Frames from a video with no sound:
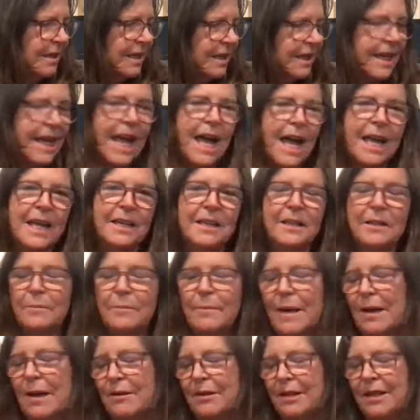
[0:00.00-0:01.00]
kind
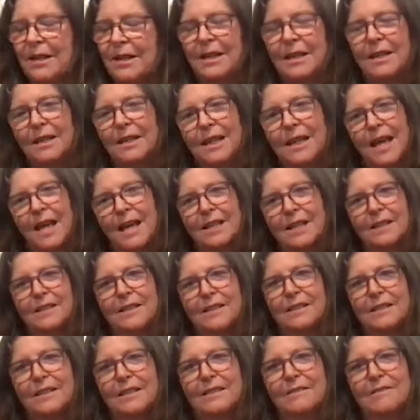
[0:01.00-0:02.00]
about it and
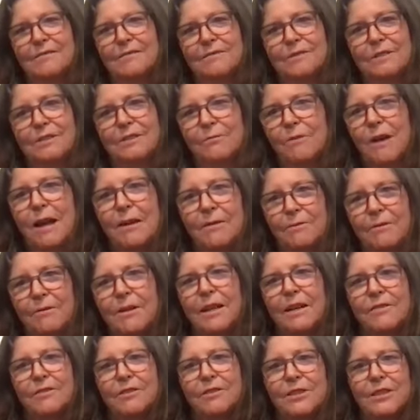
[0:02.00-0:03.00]
kind to write
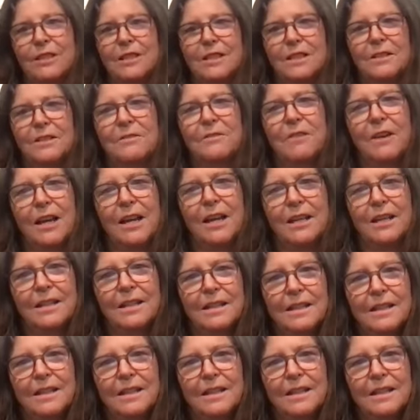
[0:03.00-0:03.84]
whatever she did write.